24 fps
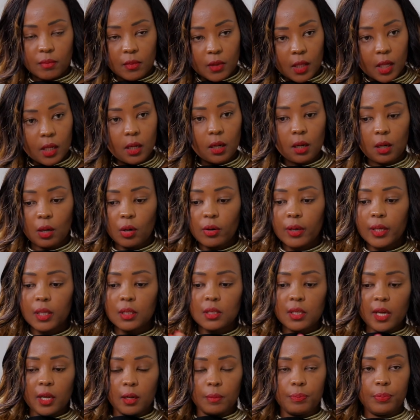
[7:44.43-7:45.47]
They clock
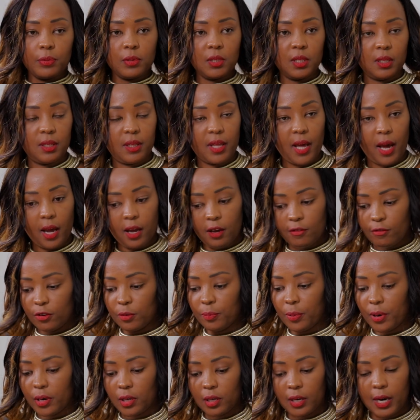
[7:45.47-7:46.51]
it and put it there.
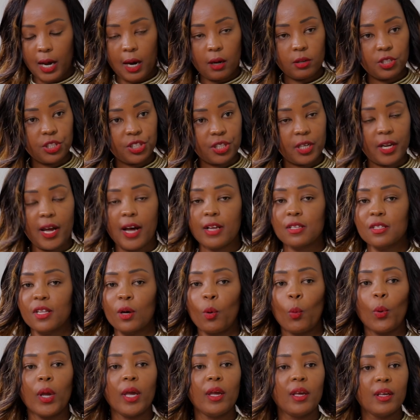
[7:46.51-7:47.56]
Everybody now shares the
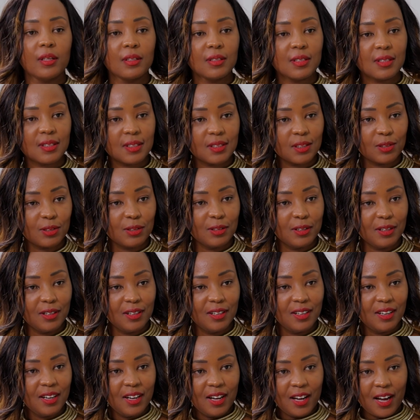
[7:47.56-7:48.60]
wings, you
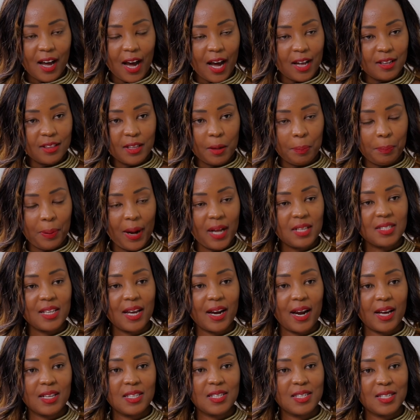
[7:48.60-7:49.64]
know, and the parts
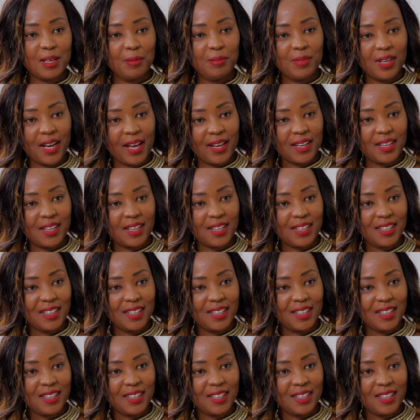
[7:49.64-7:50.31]
that are seemed like...